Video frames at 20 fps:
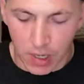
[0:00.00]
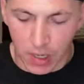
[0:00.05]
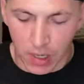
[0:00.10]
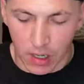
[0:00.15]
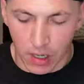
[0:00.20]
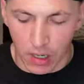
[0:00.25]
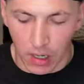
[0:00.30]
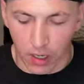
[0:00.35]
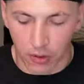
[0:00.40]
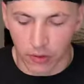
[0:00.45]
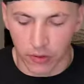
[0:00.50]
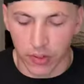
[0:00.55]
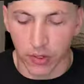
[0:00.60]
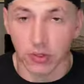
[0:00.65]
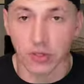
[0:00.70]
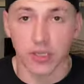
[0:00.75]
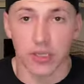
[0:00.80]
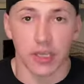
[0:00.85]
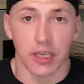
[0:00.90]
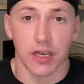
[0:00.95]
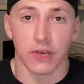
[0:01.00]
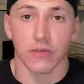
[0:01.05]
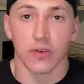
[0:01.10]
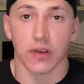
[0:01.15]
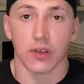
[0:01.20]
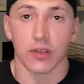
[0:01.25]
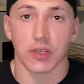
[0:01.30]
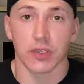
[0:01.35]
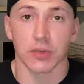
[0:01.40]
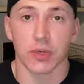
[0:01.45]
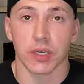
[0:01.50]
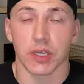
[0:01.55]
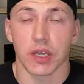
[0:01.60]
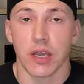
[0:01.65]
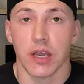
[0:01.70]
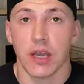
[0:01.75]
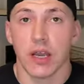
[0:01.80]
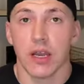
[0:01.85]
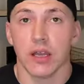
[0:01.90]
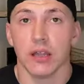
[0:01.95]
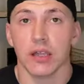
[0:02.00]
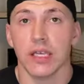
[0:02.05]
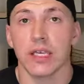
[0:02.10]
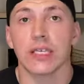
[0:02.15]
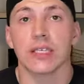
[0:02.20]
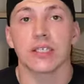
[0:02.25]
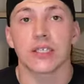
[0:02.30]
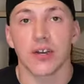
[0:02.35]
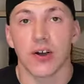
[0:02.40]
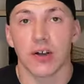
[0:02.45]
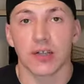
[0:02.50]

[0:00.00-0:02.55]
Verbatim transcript: Uh, other notes on the NFL this week these